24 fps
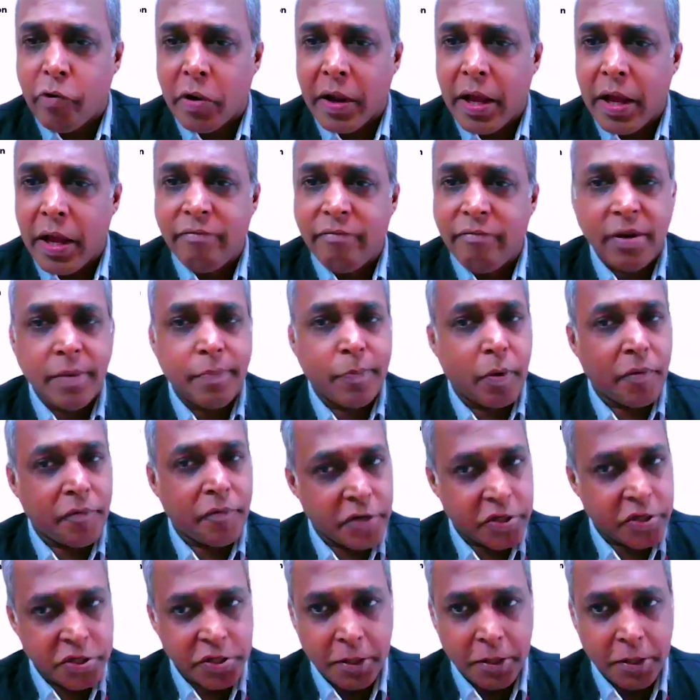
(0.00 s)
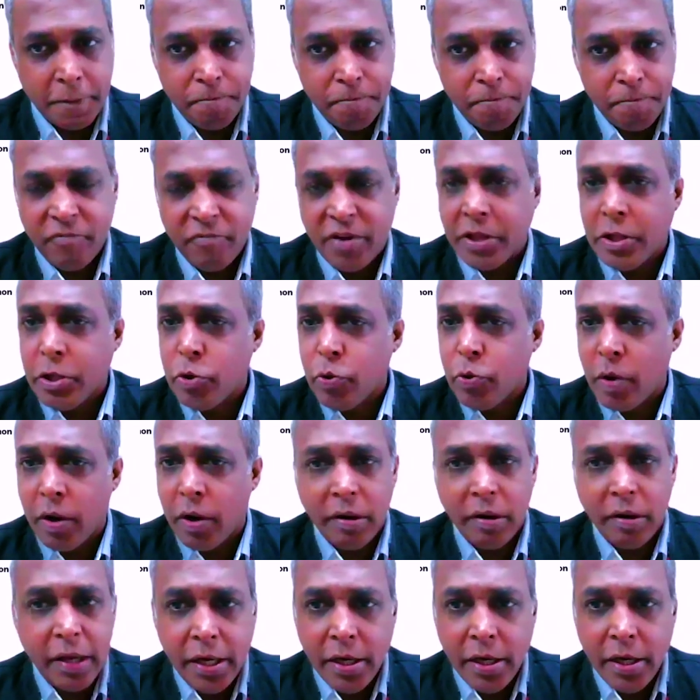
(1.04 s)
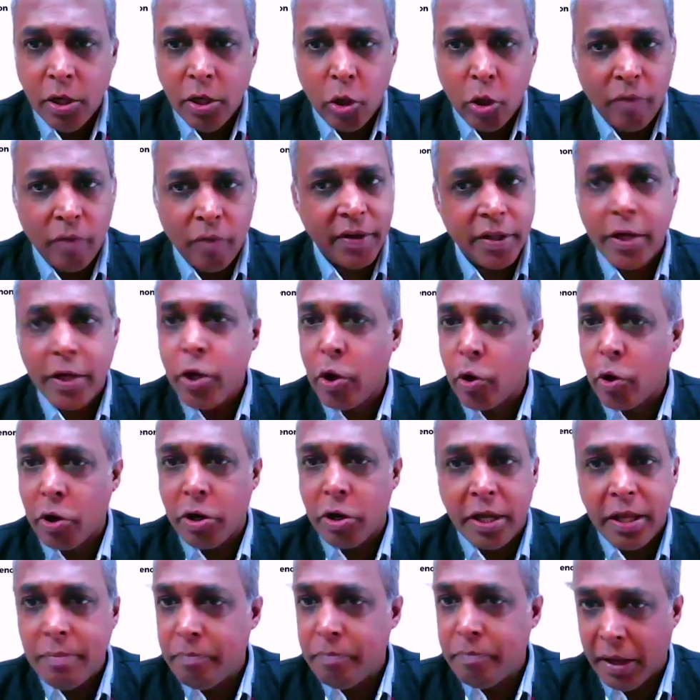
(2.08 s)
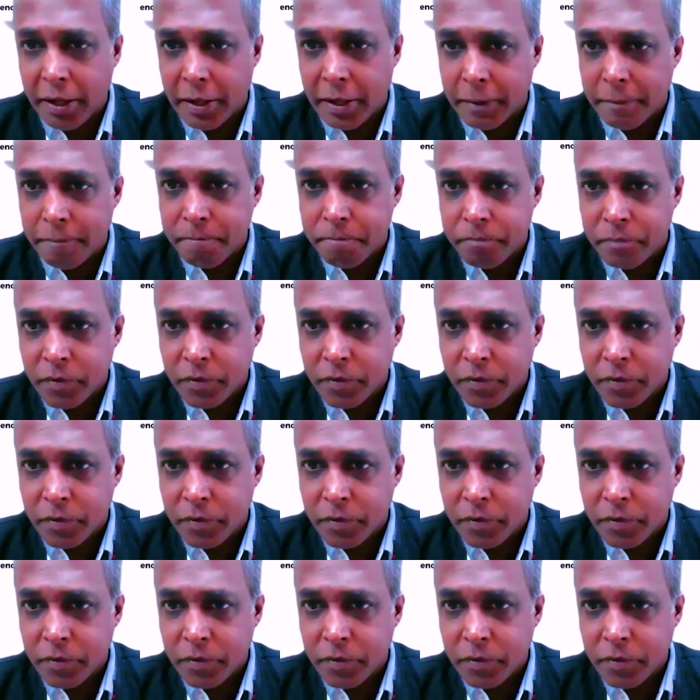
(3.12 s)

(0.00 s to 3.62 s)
for every profession, whether you are a leader or whether you're a team player.